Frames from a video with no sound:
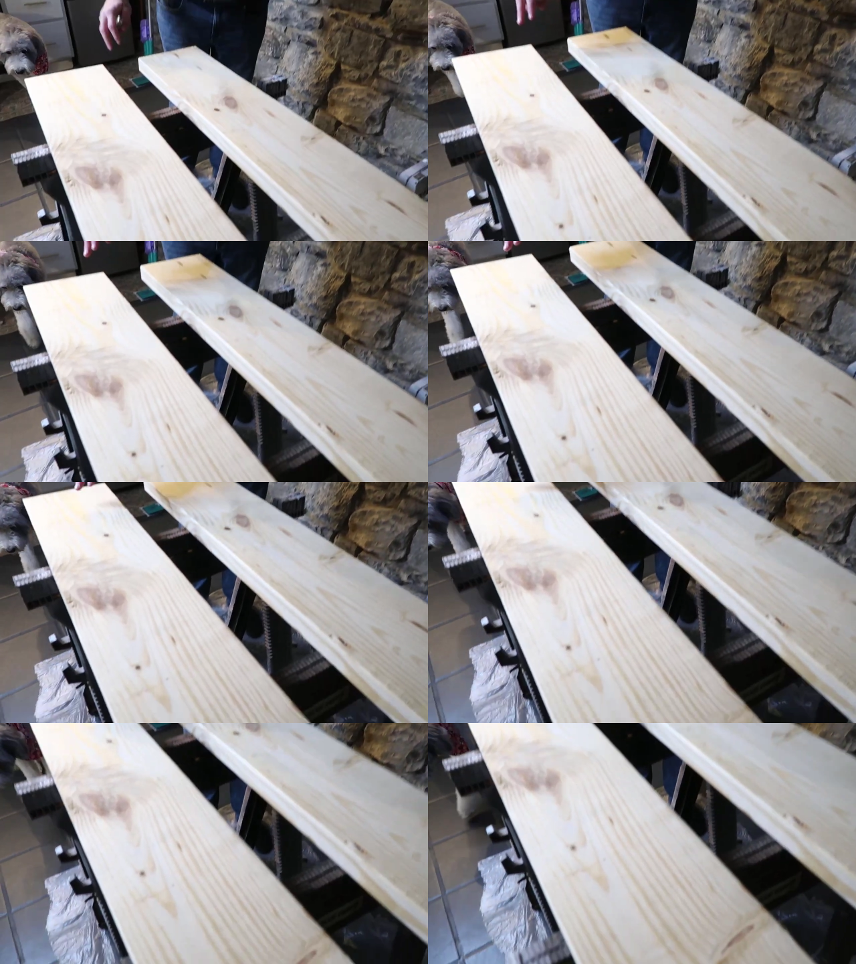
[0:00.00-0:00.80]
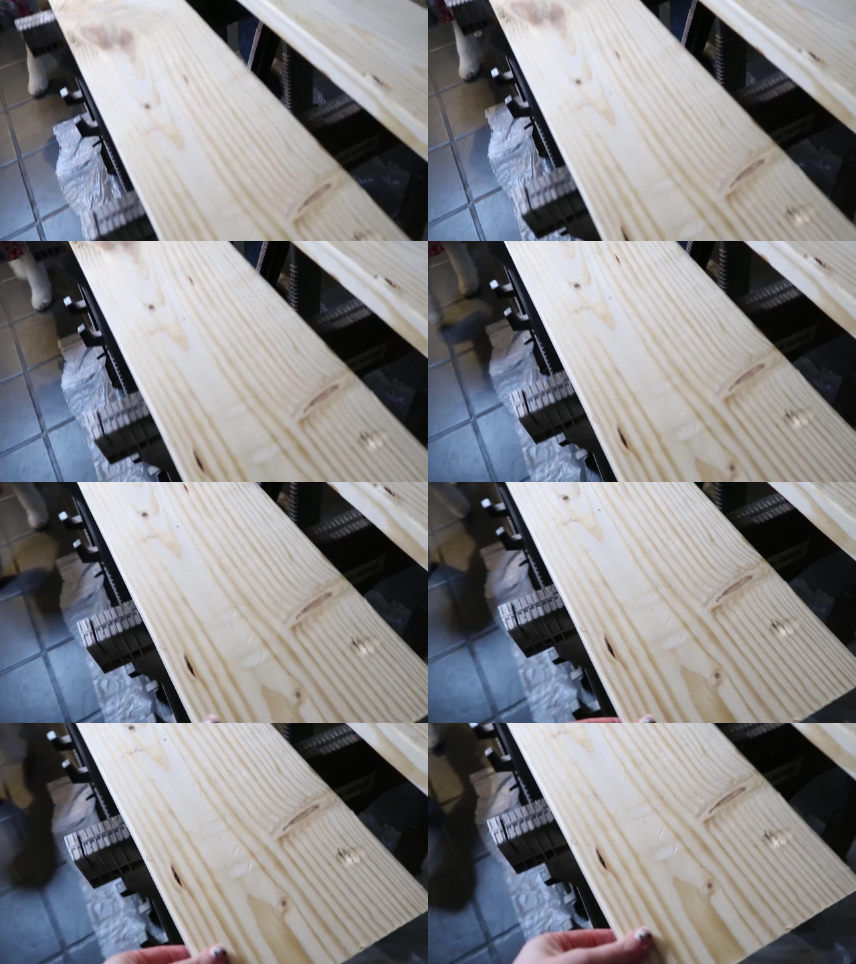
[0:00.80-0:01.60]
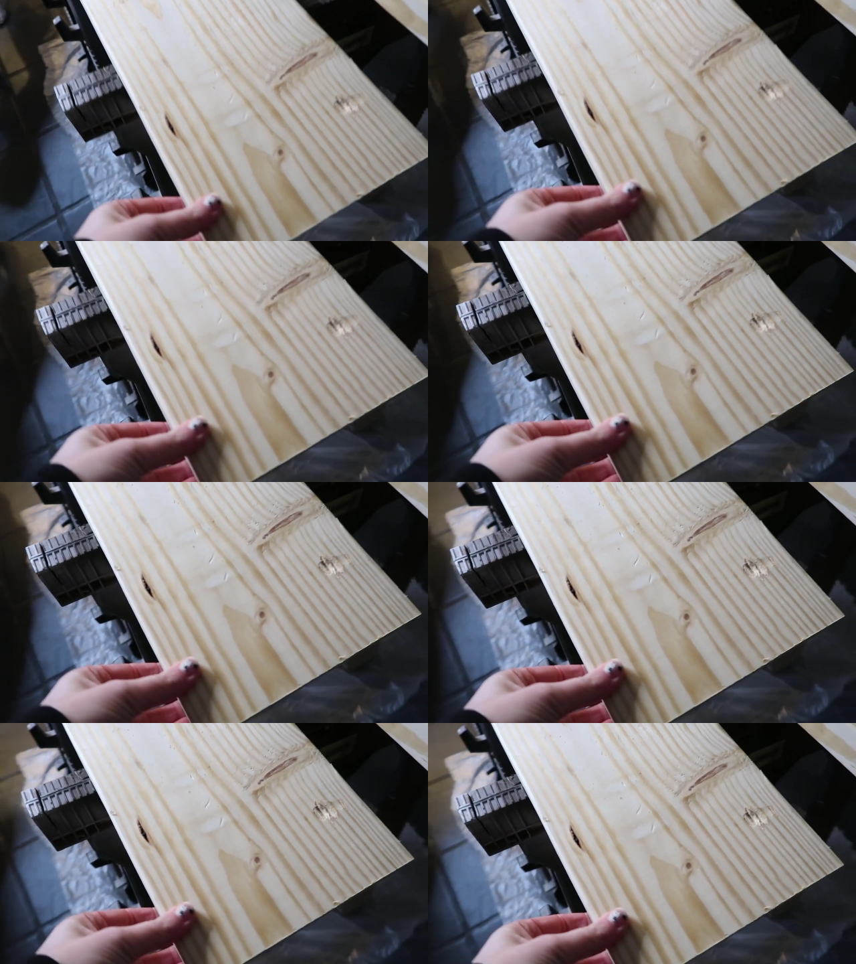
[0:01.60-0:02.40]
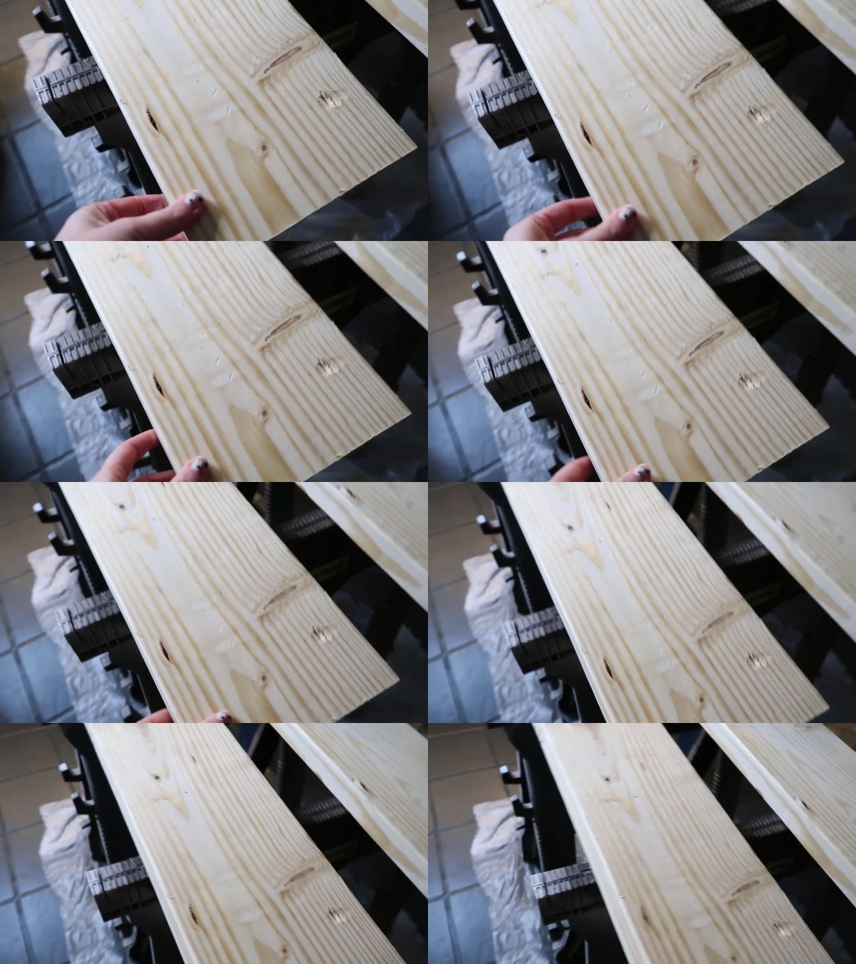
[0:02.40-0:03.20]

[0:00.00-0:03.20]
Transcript: (no speaker visible)